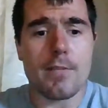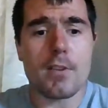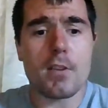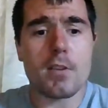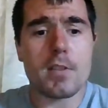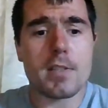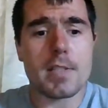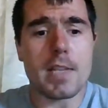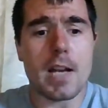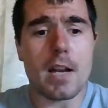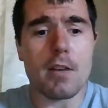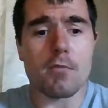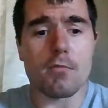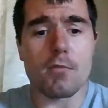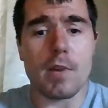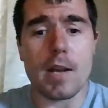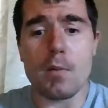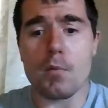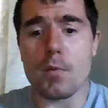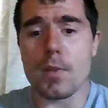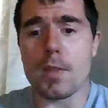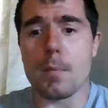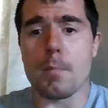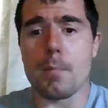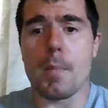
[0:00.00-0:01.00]
start right
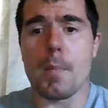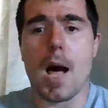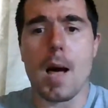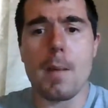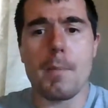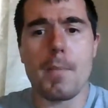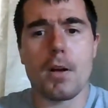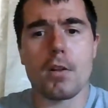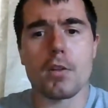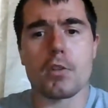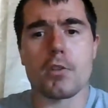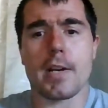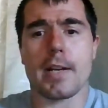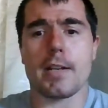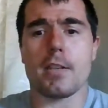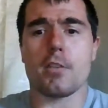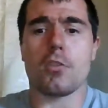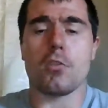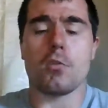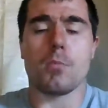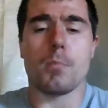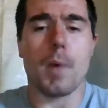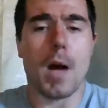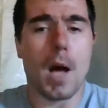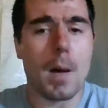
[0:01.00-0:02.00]
with a barbell, trying to
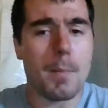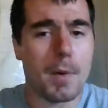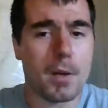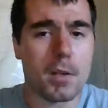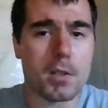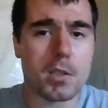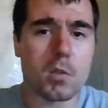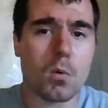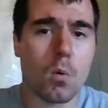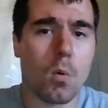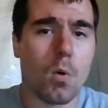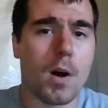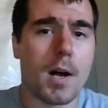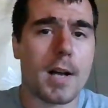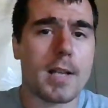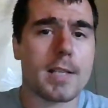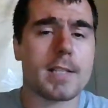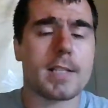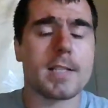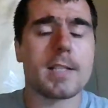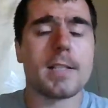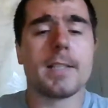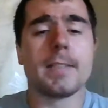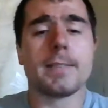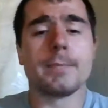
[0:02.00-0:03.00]
do barbell
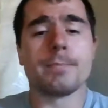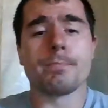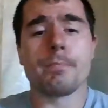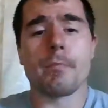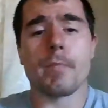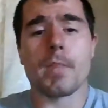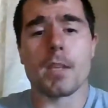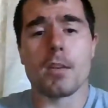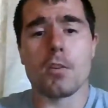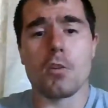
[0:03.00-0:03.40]
squats,